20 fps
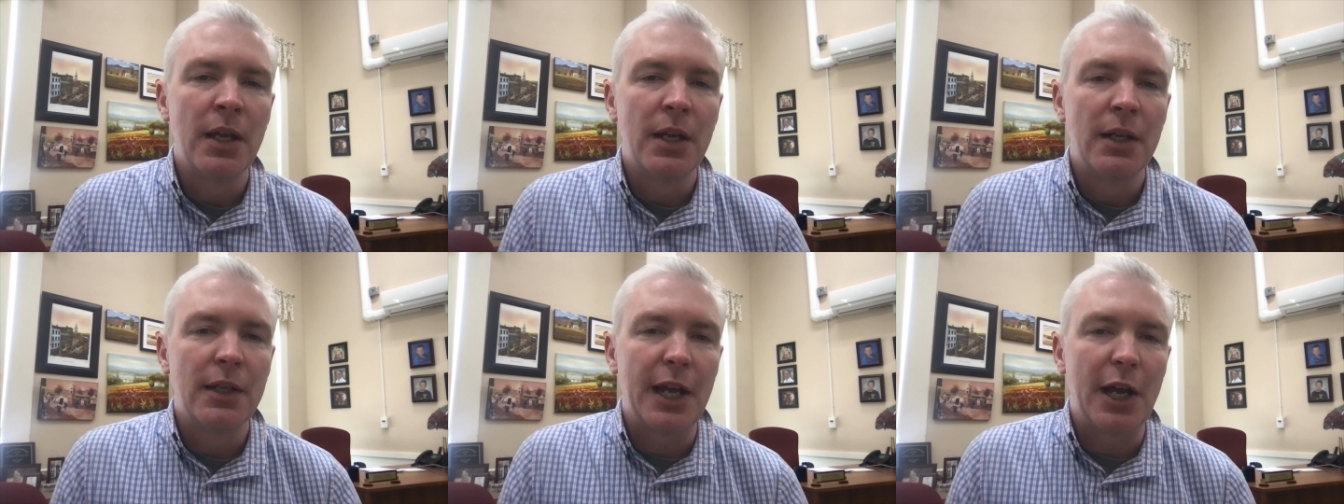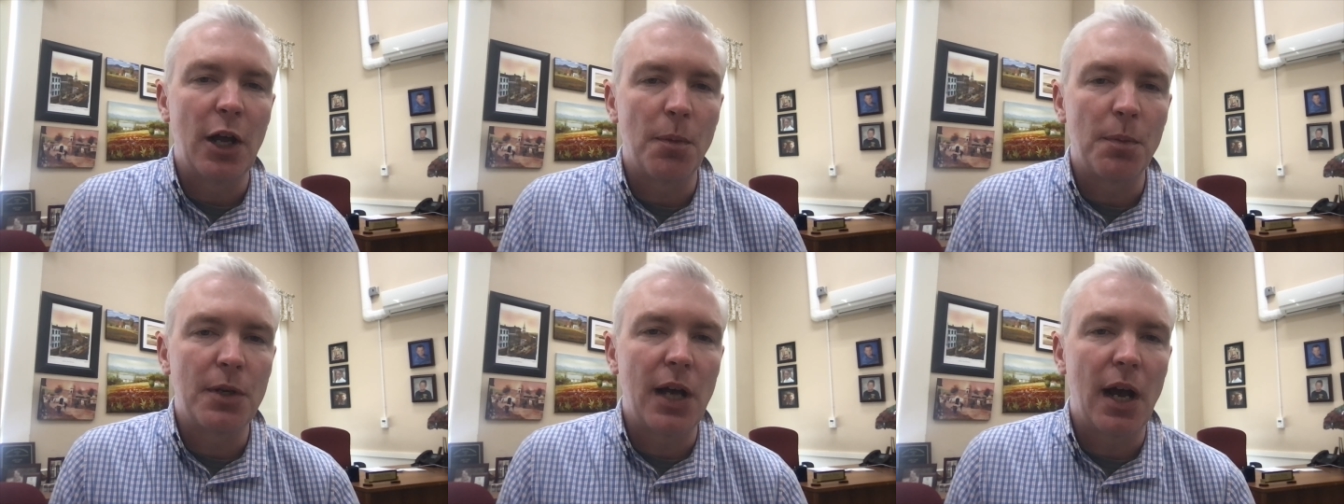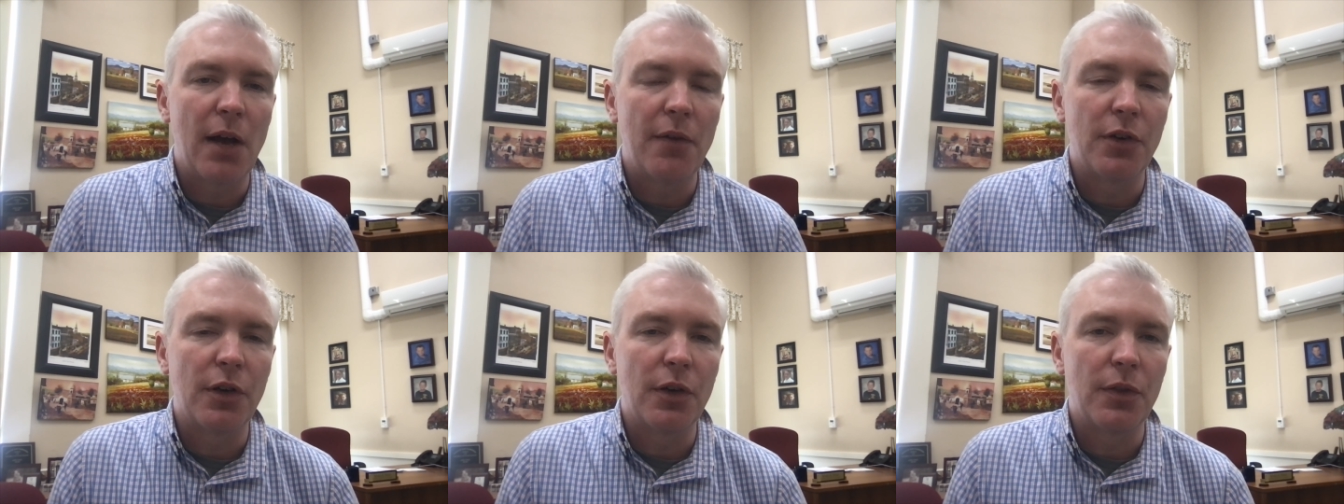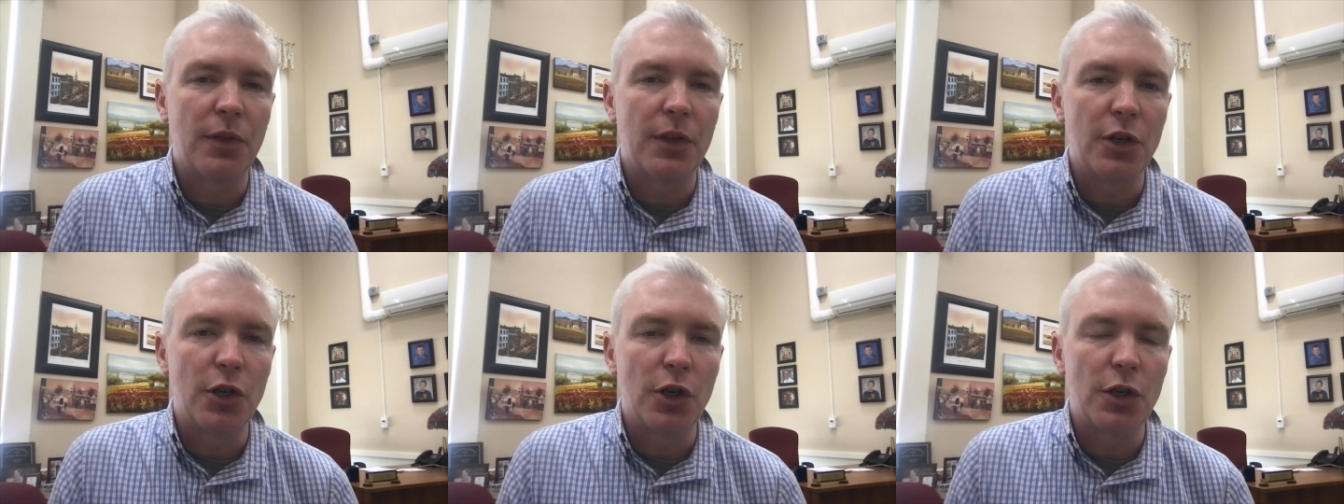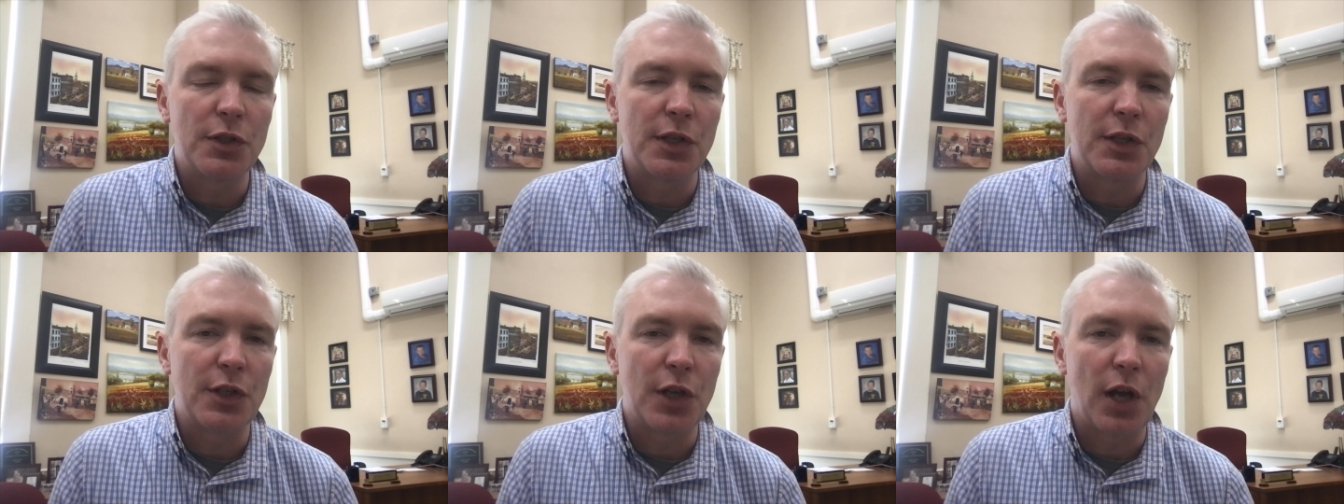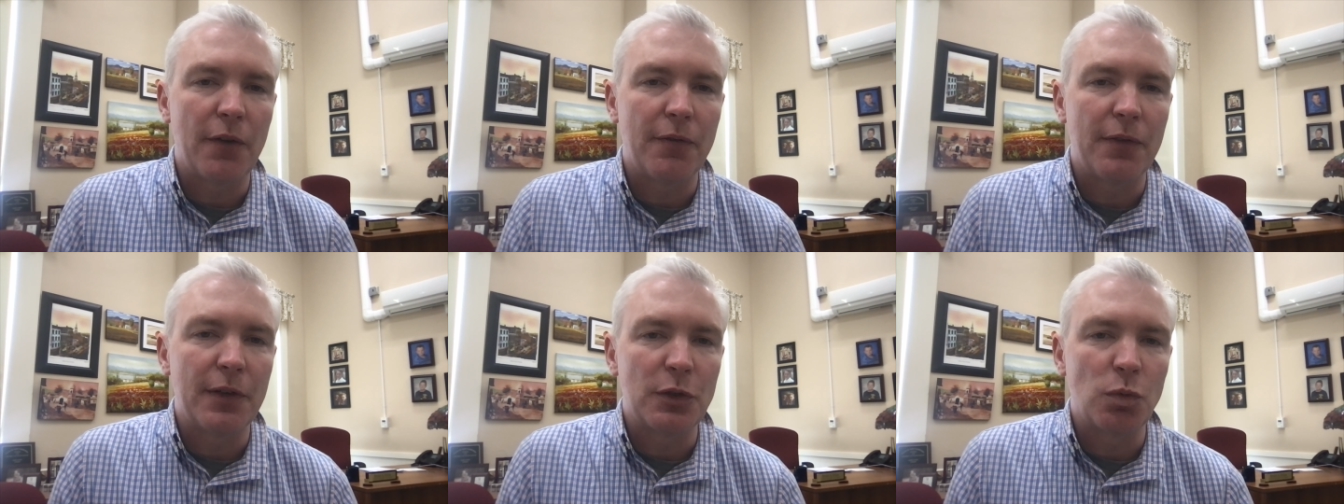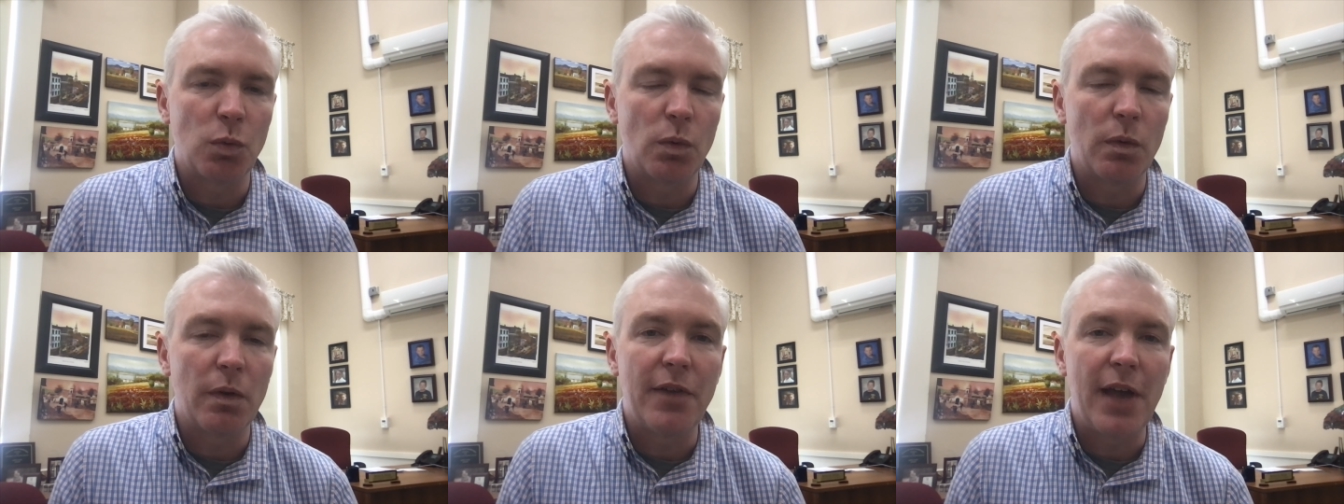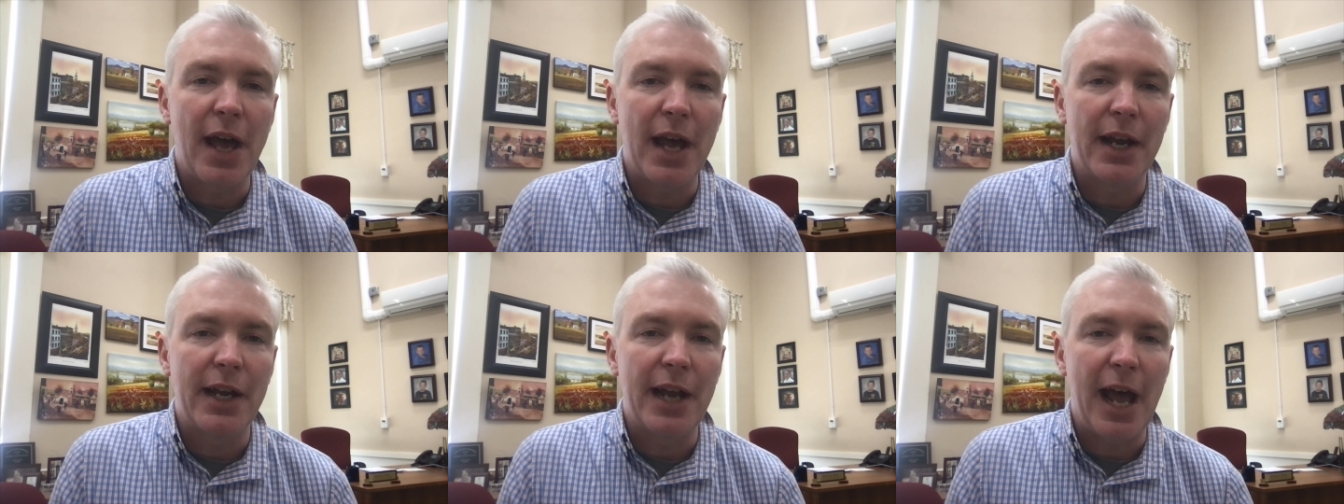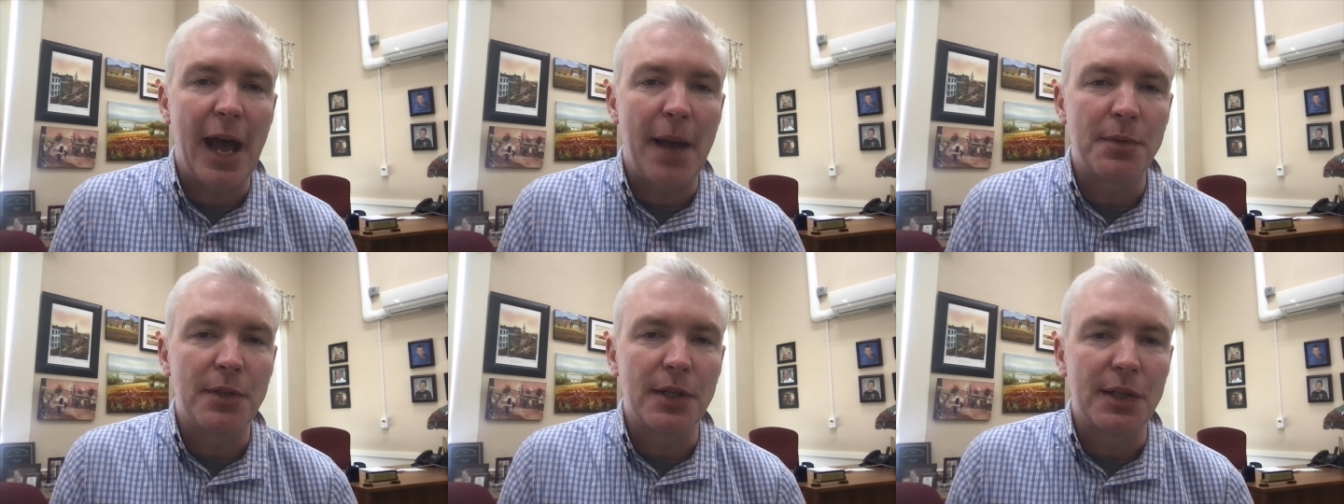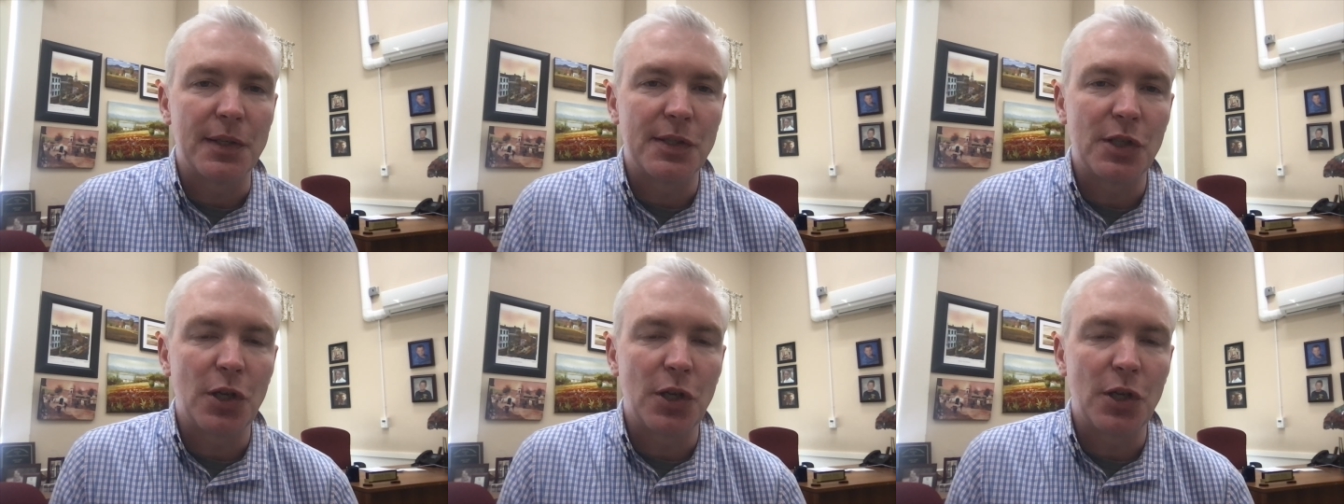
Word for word: to help cover the nurse's office when we've had an absence.